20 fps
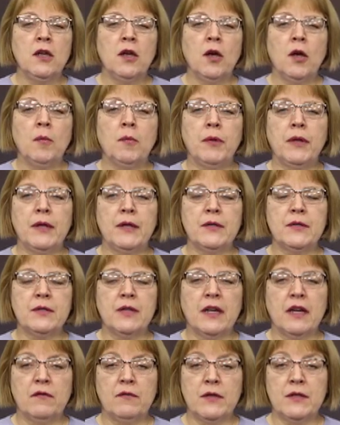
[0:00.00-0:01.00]
a place
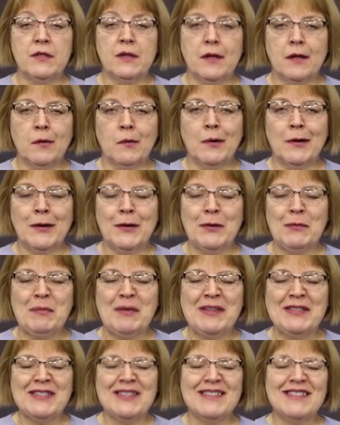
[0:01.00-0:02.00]
that I visit on a regular
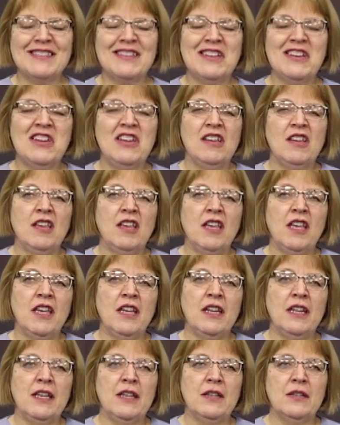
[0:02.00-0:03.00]
basis.
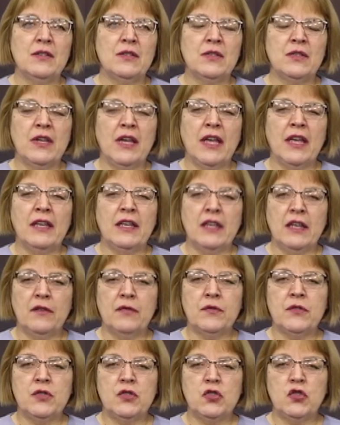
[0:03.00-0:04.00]
It is a
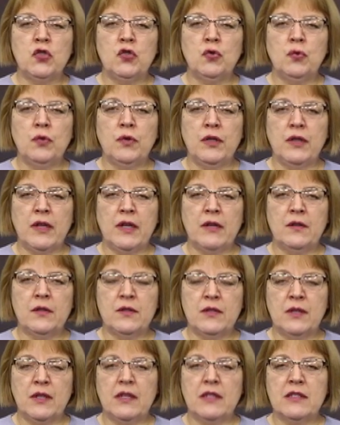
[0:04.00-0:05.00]
gift to the United
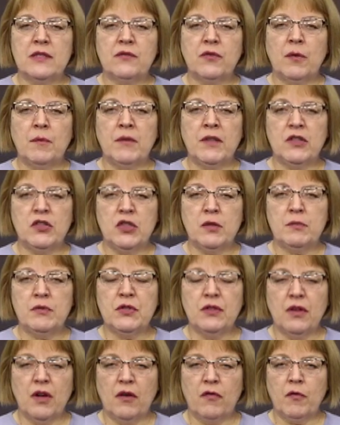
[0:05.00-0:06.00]
States from the
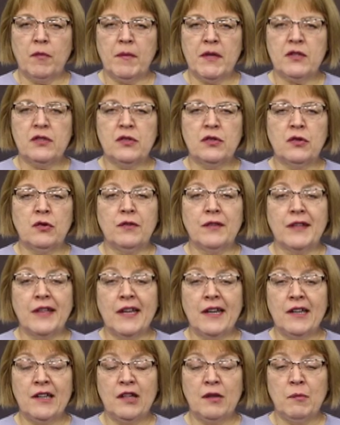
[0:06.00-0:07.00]
Egyptian government during the
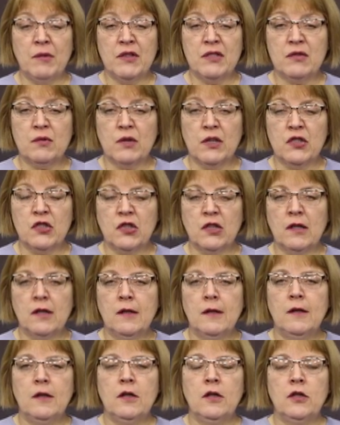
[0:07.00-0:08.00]
Kennedy administration
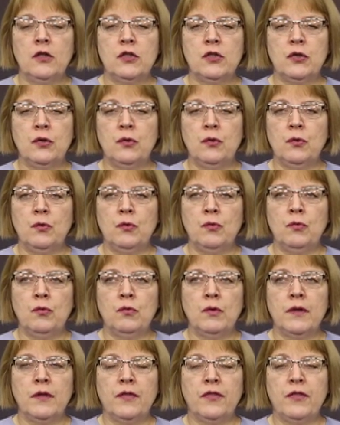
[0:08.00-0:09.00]
to
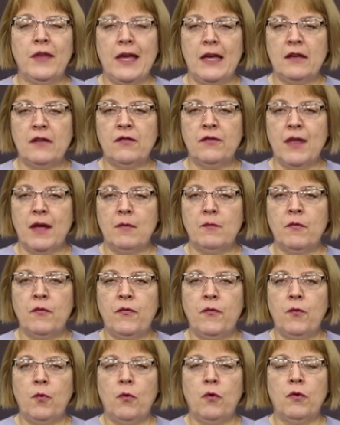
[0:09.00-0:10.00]
thank them
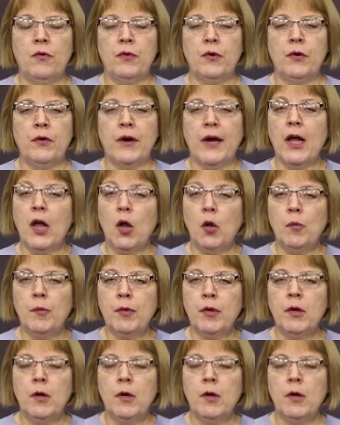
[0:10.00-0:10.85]
for their help